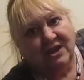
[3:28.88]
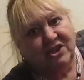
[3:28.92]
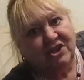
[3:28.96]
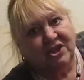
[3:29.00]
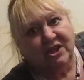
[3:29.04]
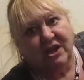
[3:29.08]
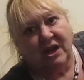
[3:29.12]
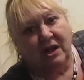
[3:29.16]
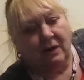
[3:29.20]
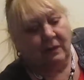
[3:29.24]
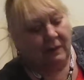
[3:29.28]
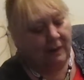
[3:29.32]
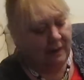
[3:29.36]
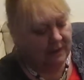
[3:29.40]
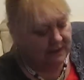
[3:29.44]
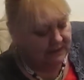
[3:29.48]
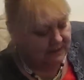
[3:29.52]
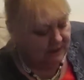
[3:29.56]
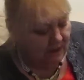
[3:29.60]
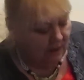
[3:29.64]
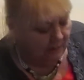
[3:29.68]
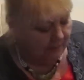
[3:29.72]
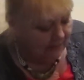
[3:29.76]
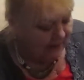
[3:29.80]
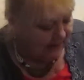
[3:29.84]
you know, it's
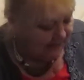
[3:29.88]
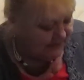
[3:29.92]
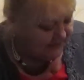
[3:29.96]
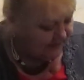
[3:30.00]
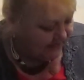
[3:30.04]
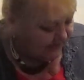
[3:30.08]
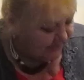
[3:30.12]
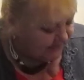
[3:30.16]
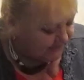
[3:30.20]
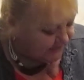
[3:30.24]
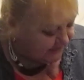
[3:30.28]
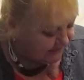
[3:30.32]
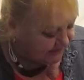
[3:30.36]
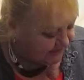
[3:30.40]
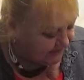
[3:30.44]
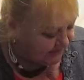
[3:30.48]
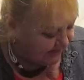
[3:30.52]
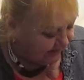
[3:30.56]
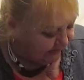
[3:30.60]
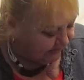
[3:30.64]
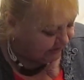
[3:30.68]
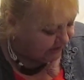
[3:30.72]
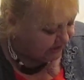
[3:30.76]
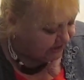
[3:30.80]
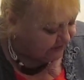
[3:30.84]
not my day, is it, today?
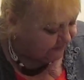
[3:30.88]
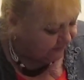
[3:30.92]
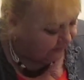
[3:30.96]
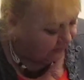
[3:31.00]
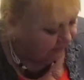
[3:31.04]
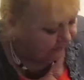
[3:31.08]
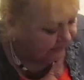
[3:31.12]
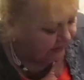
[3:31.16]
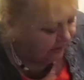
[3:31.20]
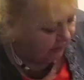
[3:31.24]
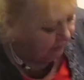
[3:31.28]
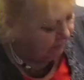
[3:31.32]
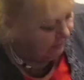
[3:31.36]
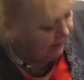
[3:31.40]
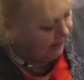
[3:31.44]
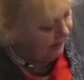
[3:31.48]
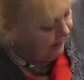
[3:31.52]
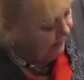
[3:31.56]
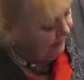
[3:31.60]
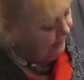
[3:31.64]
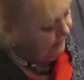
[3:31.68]
Everything's falling on me.